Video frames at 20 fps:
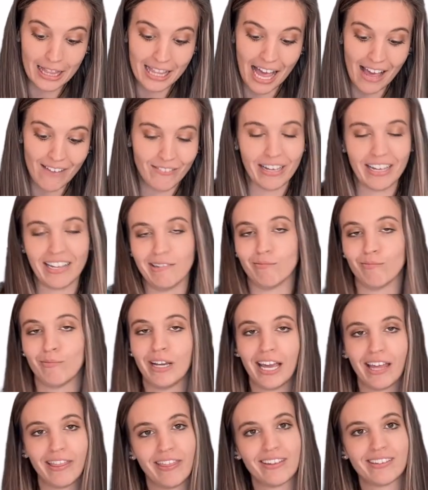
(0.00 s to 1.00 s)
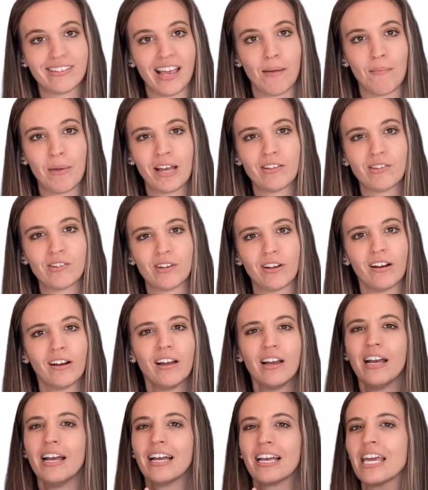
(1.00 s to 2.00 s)
11. We get the same answer.
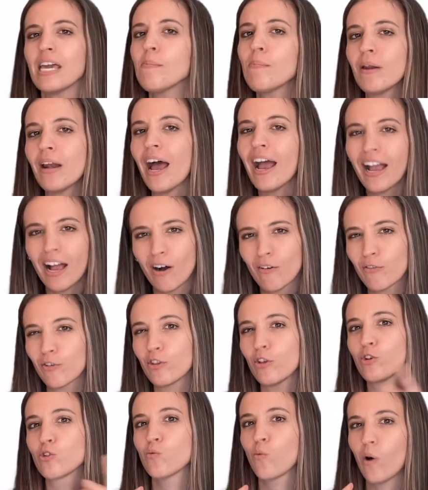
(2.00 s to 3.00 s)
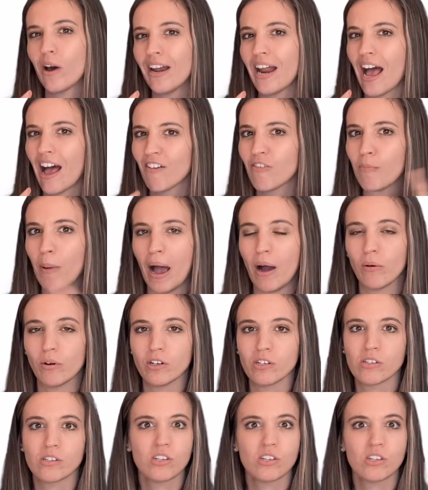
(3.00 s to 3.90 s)
Keep an eye out for those 1 half powers,